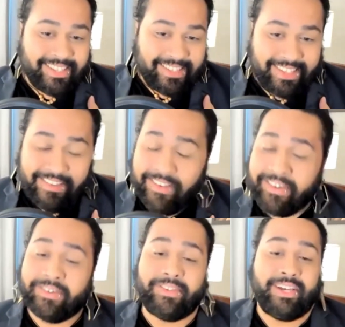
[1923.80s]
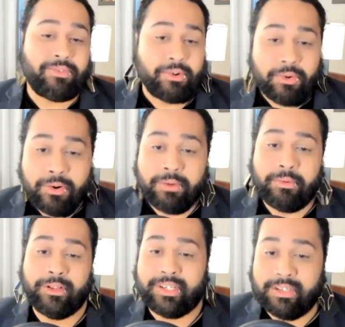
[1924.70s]
difficult and or
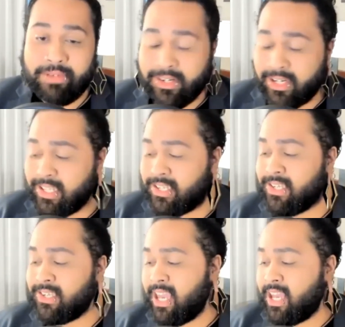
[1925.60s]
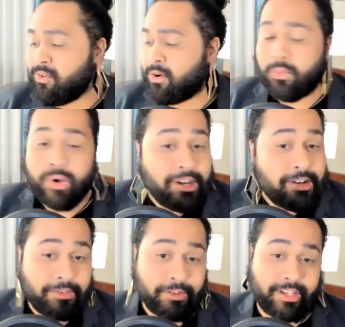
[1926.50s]
horrible experiences and or
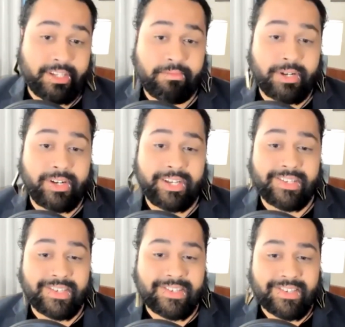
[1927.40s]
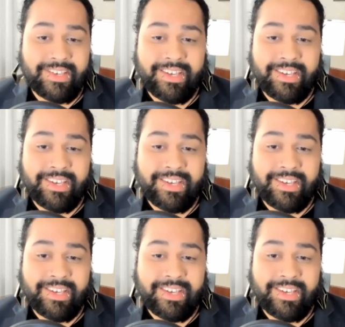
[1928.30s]
wonderful experiences.